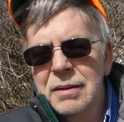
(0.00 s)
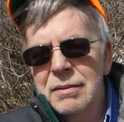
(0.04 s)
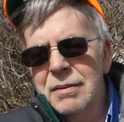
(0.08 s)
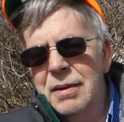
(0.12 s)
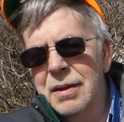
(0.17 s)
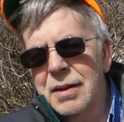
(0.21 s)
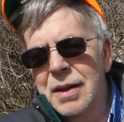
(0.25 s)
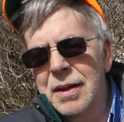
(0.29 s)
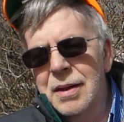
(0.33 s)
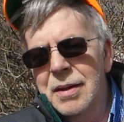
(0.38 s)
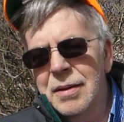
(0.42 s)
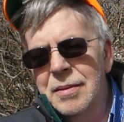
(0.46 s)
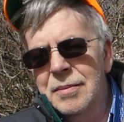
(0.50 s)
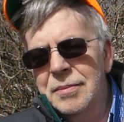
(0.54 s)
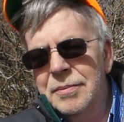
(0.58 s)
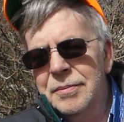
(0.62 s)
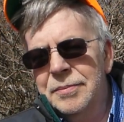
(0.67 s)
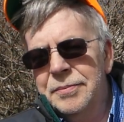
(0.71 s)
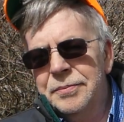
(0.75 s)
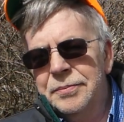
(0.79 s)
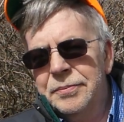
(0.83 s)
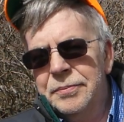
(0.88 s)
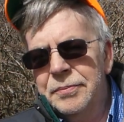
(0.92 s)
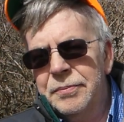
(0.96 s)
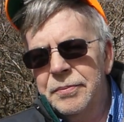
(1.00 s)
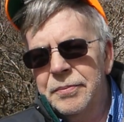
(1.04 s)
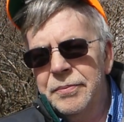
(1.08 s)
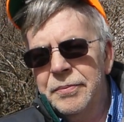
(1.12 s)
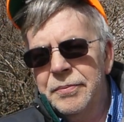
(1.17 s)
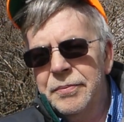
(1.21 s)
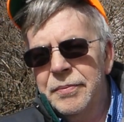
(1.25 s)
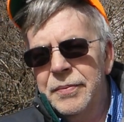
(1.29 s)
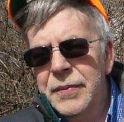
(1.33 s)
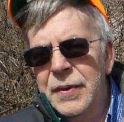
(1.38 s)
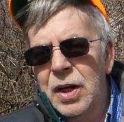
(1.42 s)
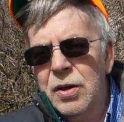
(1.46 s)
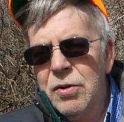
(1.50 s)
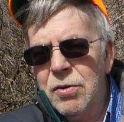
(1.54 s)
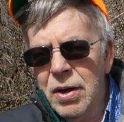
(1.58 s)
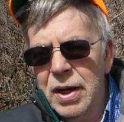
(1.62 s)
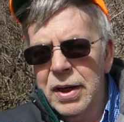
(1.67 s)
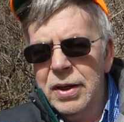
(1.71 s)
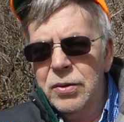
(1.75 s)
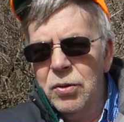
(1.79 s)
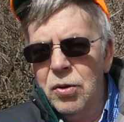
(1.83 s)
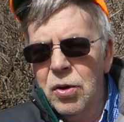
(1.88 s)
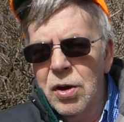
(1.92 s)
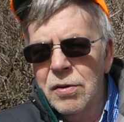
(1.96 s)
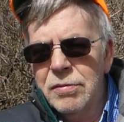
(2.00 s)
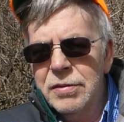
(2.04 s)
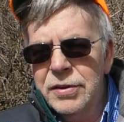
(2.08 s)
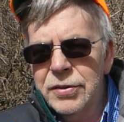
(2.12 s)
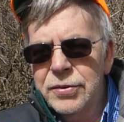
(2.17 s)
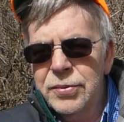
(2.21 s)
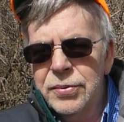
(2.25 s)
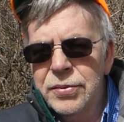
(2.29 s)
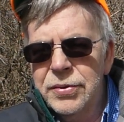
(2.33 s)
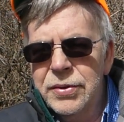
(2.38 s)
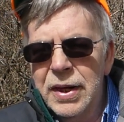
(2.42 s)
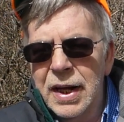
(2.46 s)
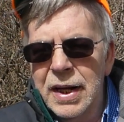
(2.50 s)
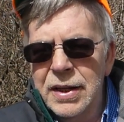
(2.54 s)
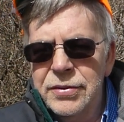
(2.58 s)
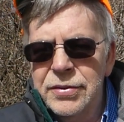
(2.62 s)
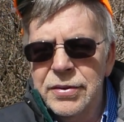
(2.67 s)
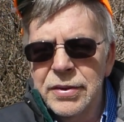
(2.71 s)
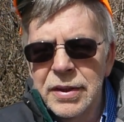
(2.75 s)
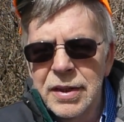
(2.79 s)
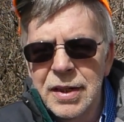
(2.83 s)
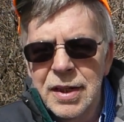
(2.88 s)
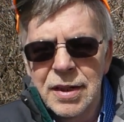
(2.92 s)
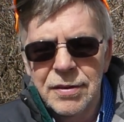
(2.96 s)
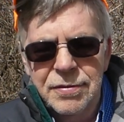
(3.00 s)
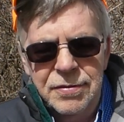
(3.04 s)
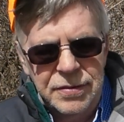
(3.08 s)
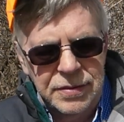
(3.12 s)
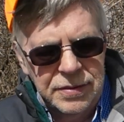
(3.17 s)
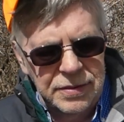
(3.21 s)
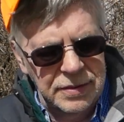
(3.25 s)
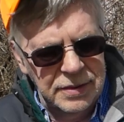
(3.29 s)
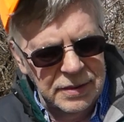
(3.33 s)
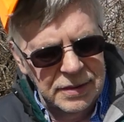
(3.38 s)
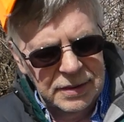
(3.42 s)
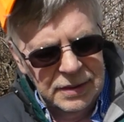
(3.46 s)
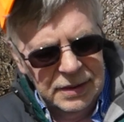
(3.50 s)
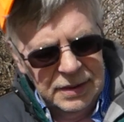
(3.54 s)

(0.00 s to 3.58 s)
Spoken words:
Greg at Orvis was nice enough,